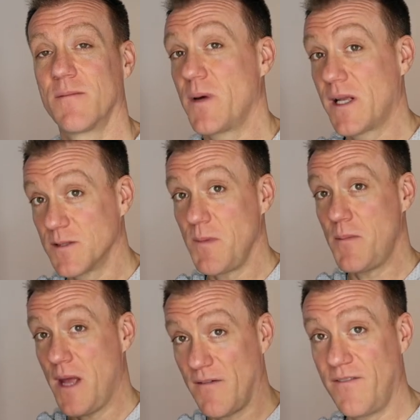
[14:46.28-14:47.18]
because
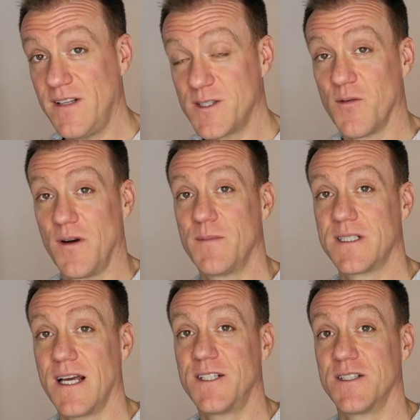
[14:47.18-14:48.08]
maybe our physical
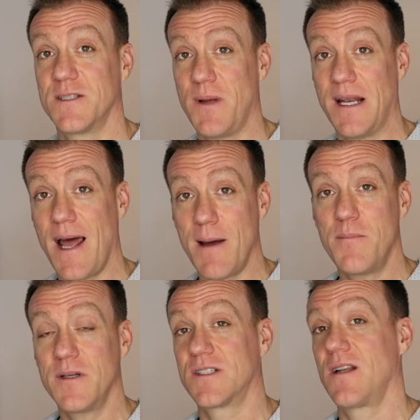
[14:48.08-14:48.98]
limitations are being
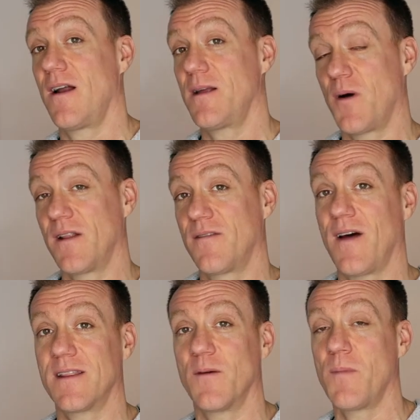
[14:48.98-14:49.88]
hampered slightly by the
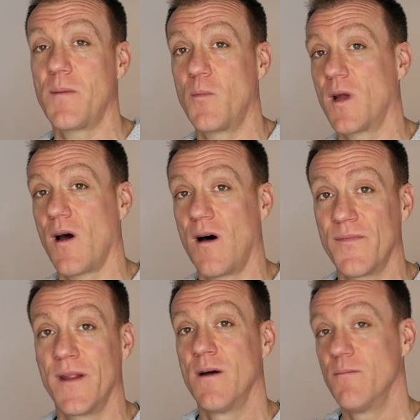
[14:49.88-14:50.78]
fact that maybe we
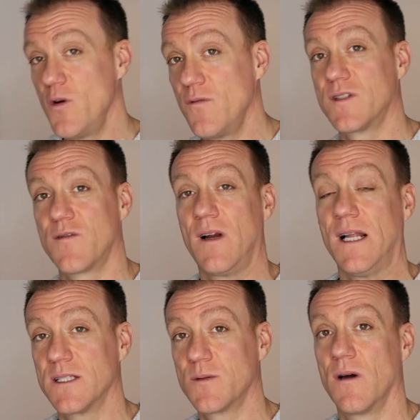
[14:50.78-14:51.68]
can't move as
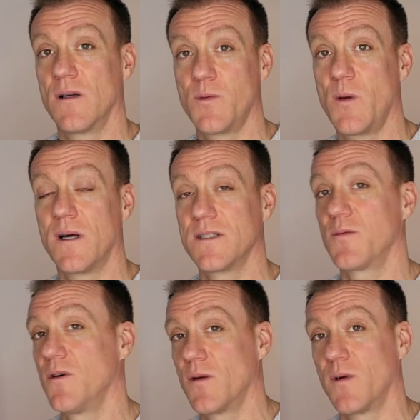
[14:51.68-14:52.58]
freely as we once
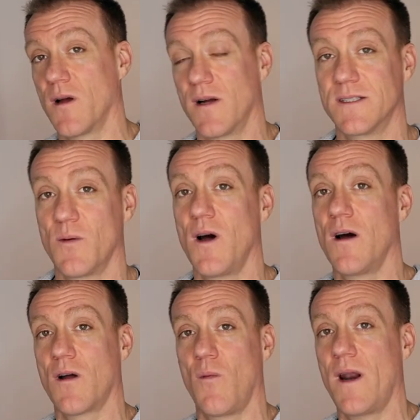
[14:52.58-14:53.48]
would, or we can't go to
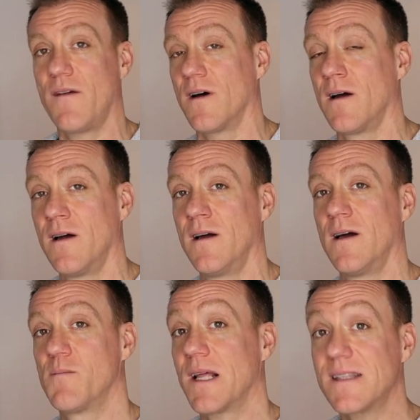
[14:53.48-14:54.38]
work or whatever,
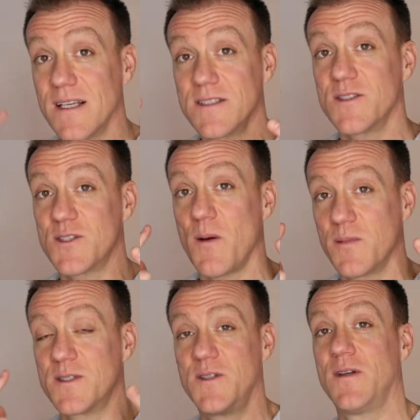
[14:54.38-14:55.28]
but that doesn't stop
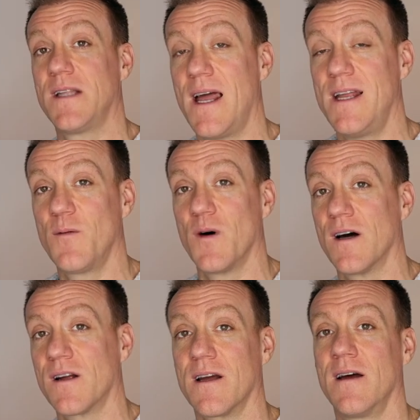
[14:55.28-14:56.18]
us doing that inner
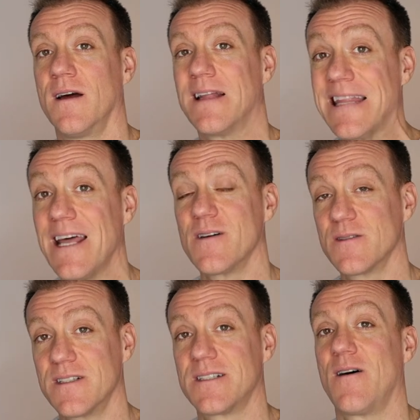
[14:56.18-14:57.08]
work.
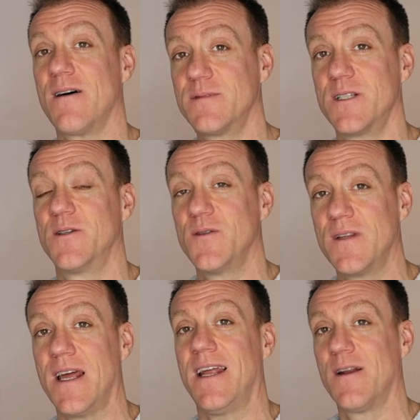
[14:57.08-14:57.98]
Now's the time to do
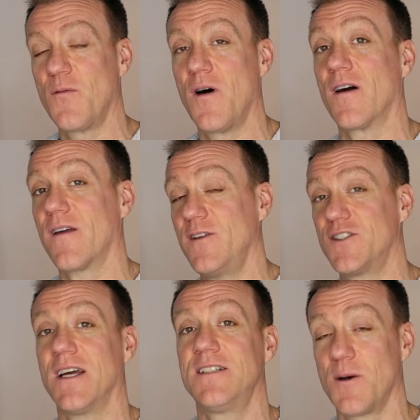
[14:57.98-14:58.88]
the inner work. If you
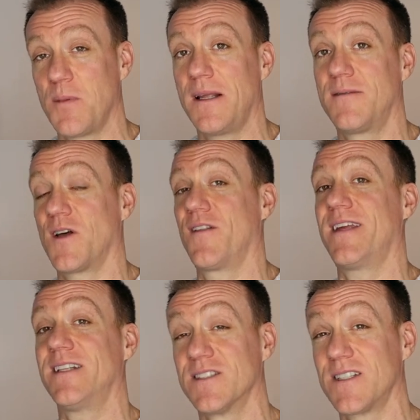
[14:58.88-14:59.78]
change your beliefs on
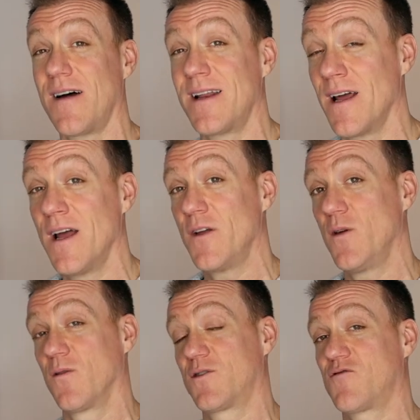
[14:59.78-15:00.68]
the inside, you will